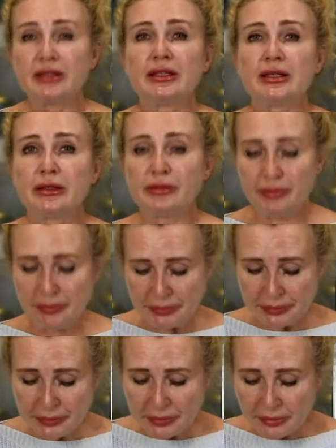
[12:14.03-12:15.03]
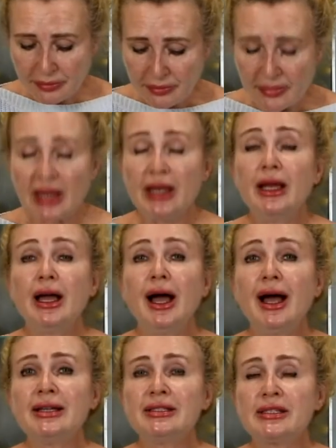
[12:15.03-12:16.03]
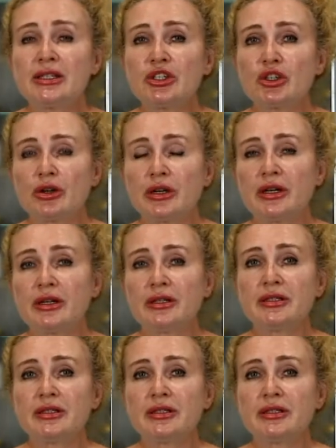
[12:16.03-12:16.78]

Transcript: the icing sugar